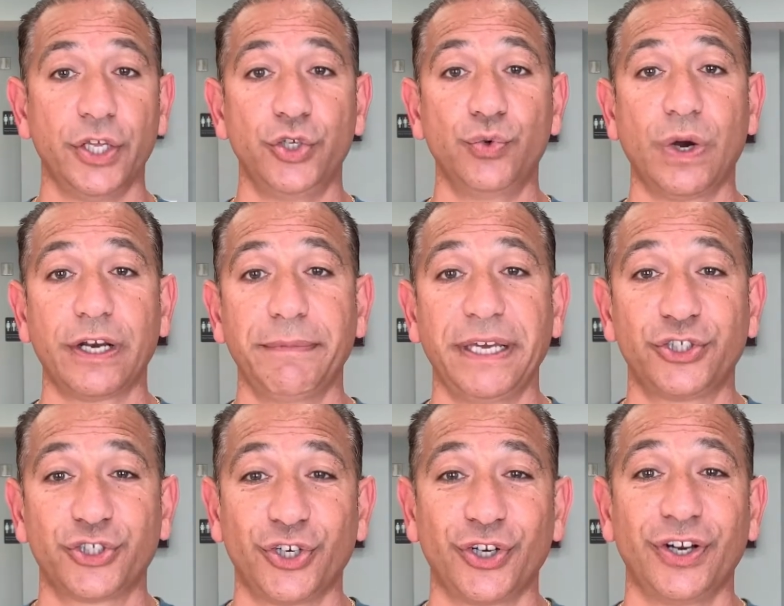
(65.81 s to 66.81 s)
You wanna make
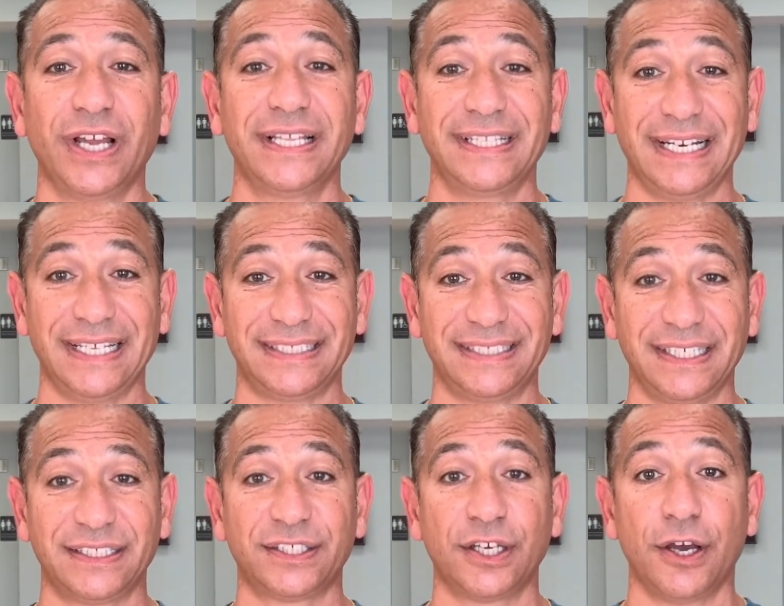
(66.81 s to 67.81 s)
sure that it
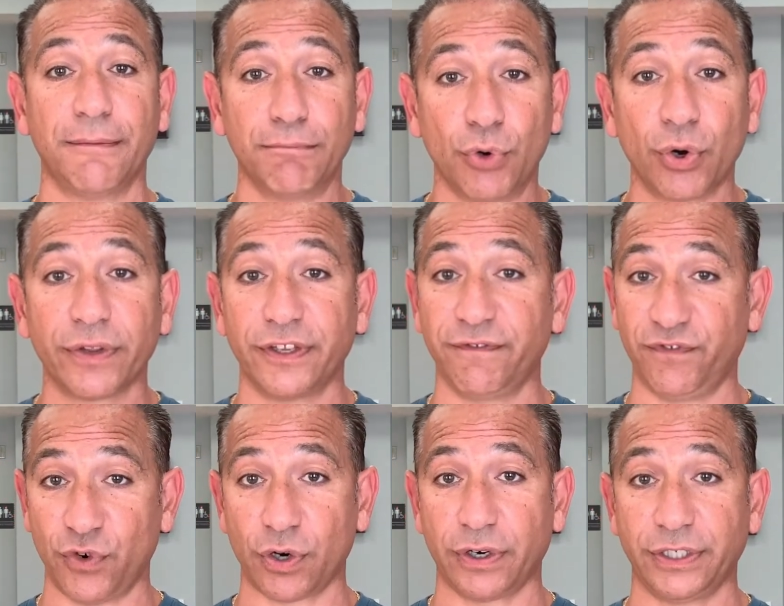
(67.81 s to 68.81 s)
sits more than
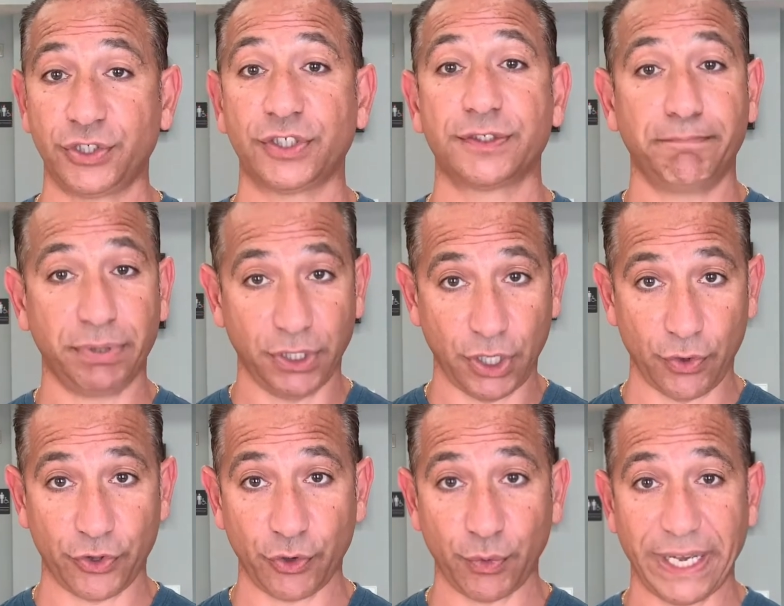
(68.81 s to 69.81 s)
four inches
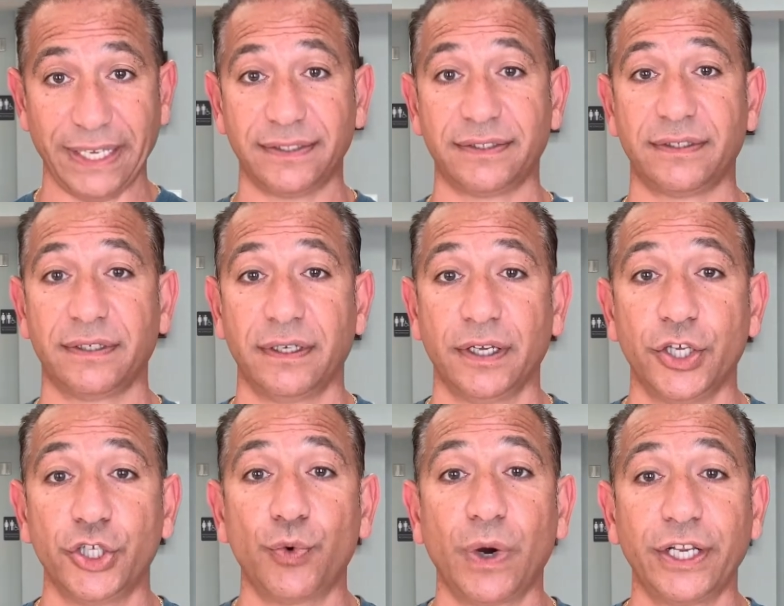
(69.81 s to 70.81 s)
below their waist.
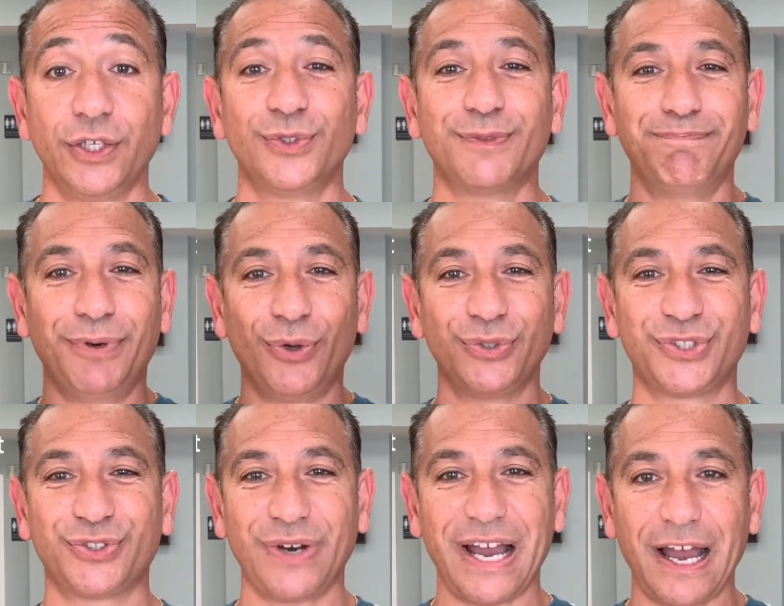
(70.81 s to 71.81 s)
You wanna use both
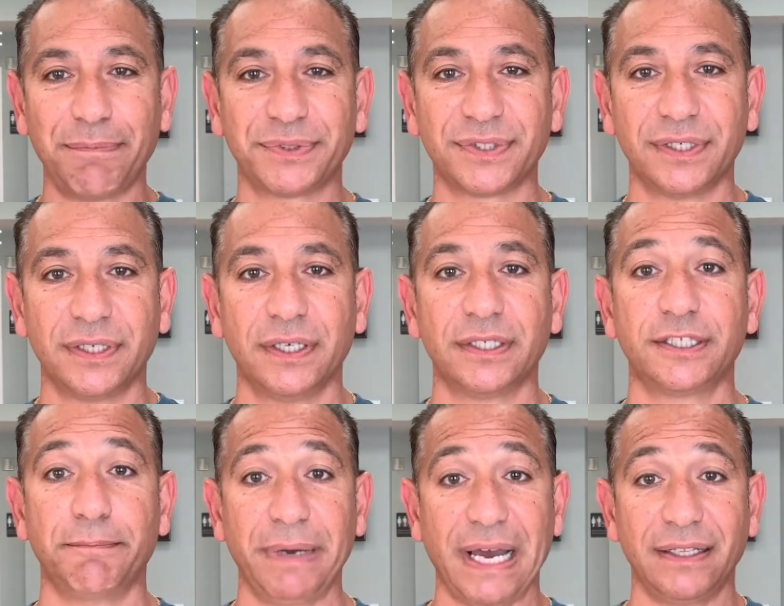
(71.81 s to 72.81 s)
straps
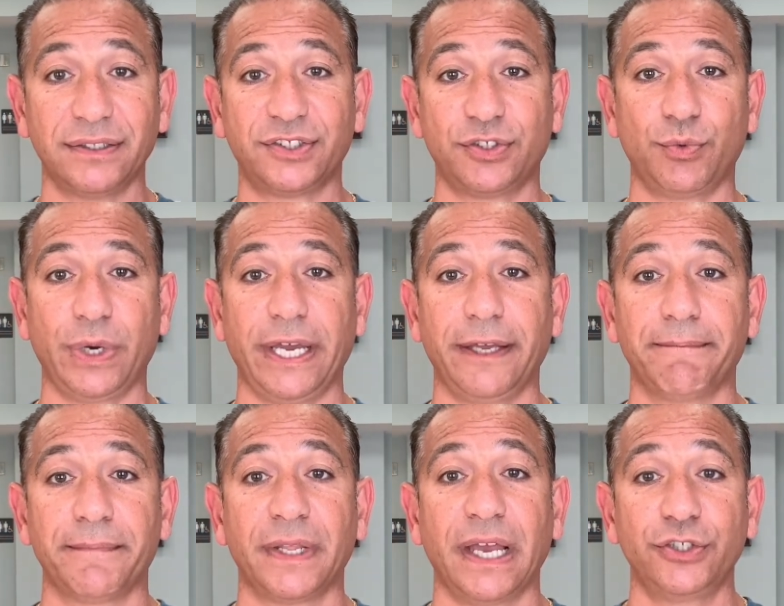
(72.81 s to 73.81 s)
to balance the weight
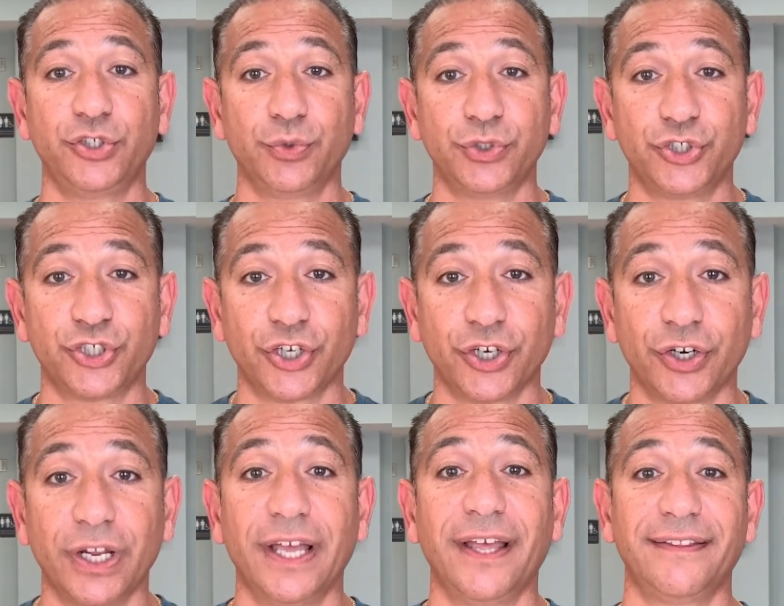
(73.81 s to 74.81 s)
and to
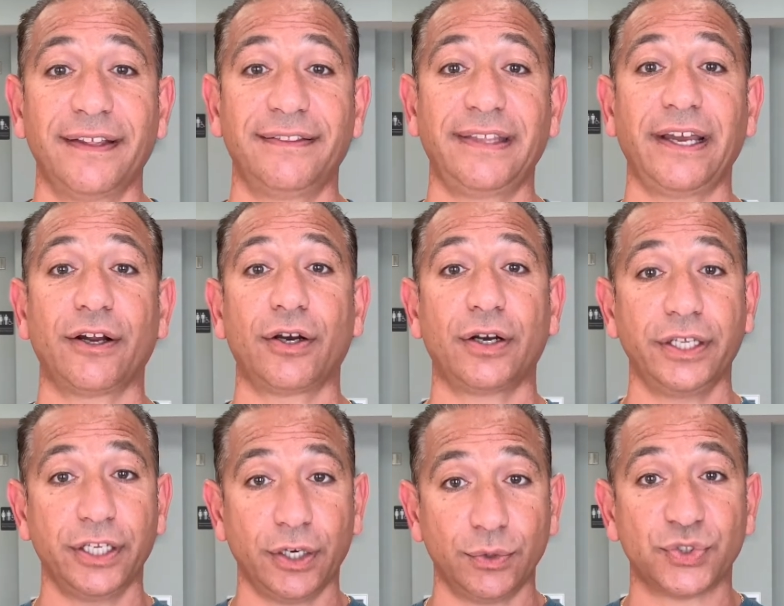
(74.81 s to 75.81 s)
ensure that they are,
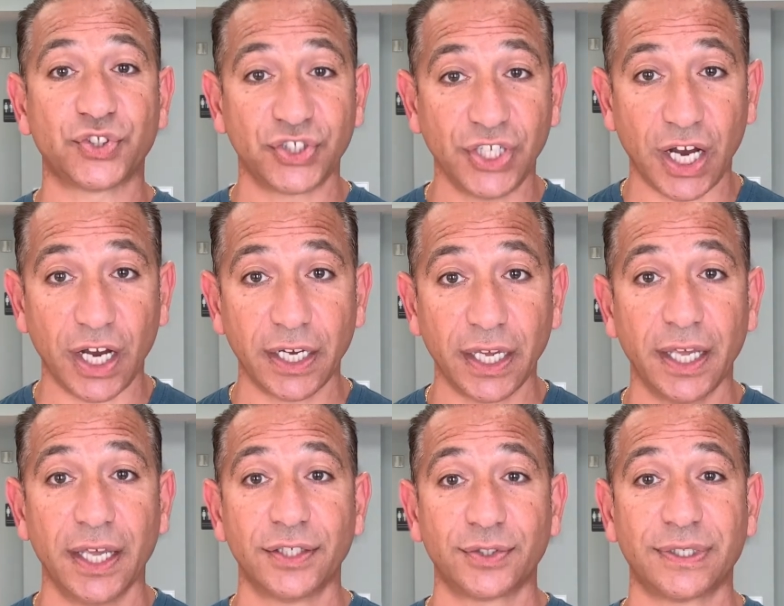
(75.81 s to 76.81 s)
you know, snug
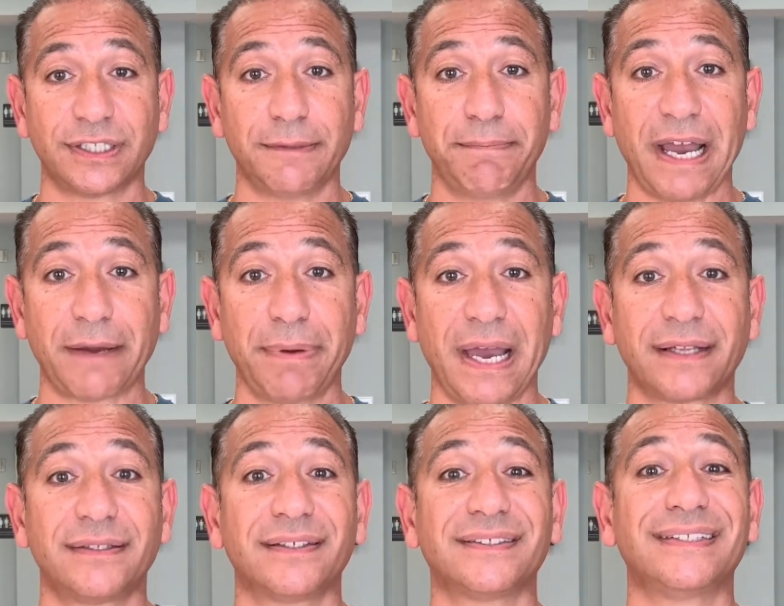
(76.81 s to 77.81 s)
so that the
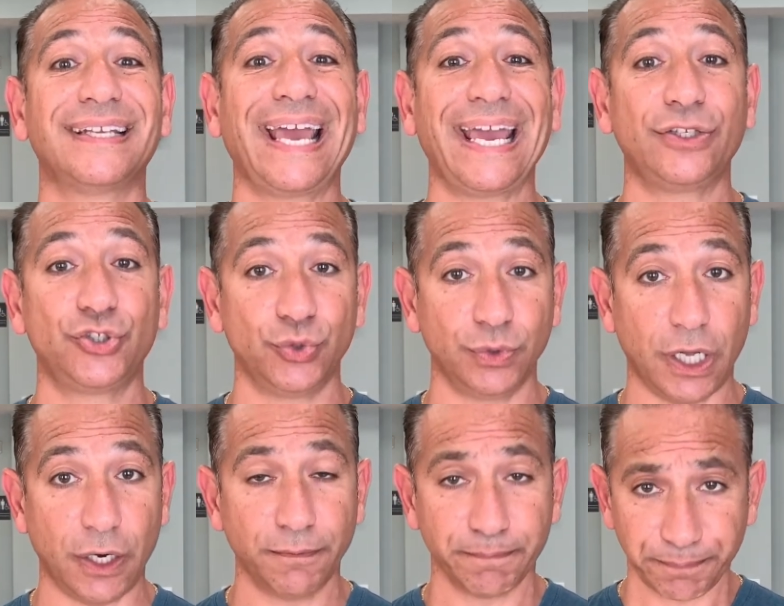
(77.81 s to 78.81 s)
backpack doesn't hang too
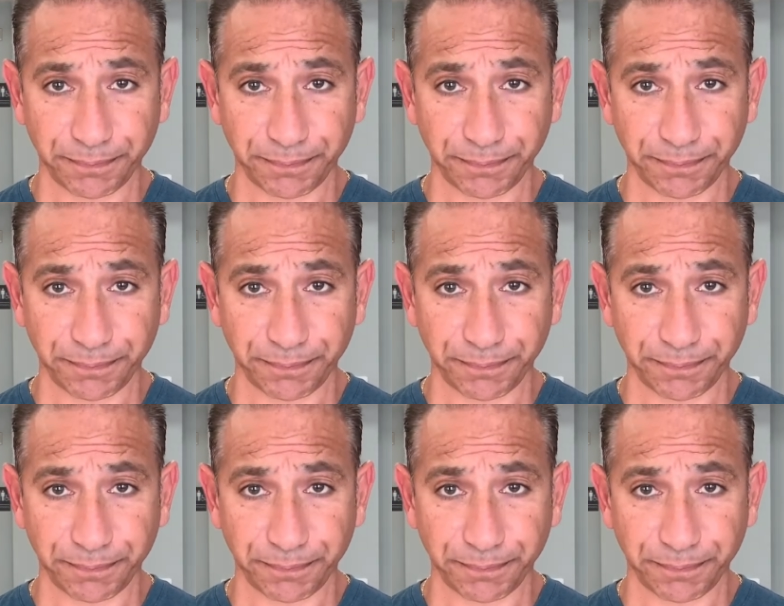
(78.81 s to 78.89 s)
low.